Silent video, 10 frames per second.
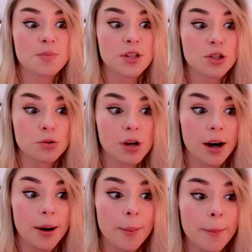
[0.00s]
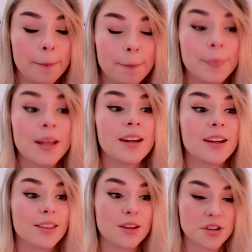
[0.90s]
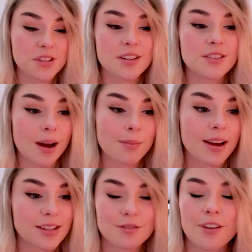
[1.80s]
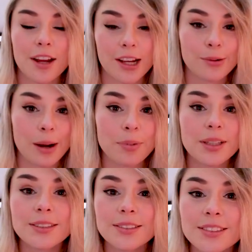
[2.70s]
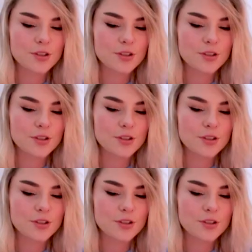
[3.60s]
Bazooka. This is a dumbass fucking weapon.